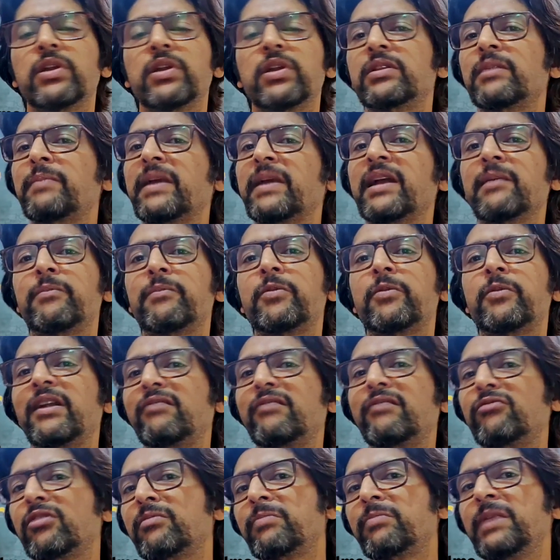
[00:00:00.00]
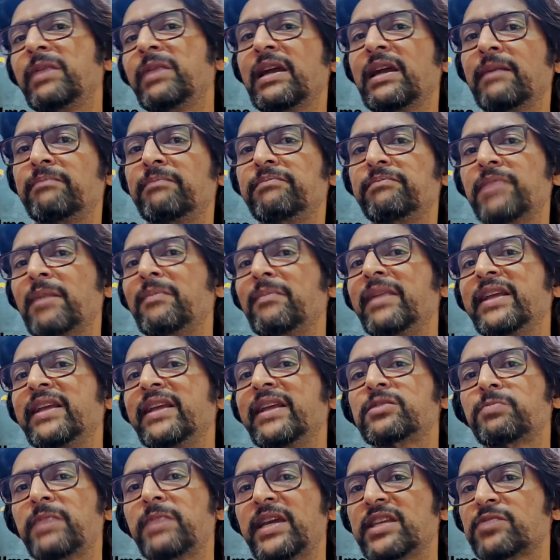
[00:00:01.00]
know, the pickup point would be a public
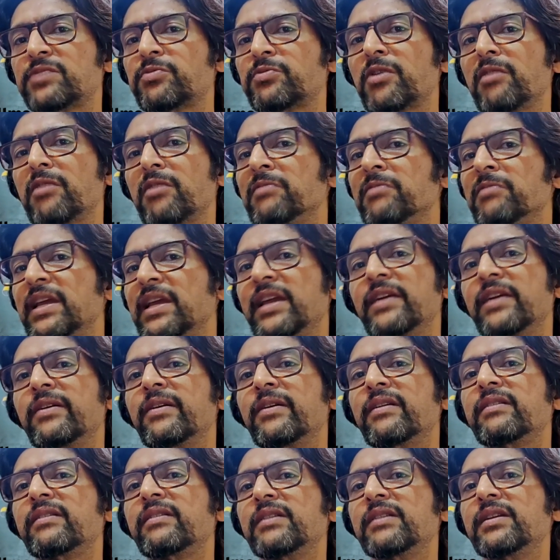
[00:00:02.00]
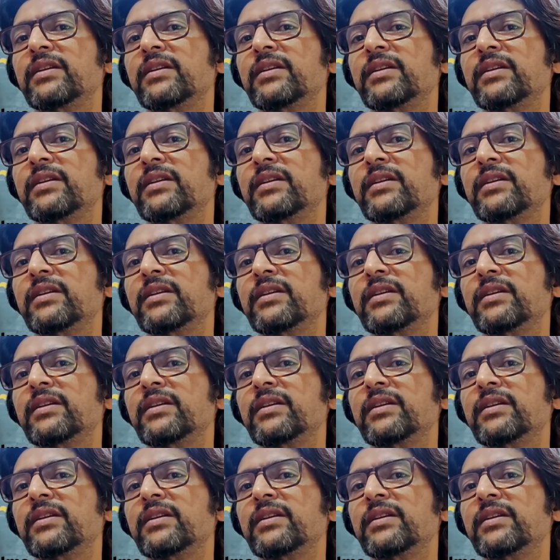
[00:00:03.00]
space probably, or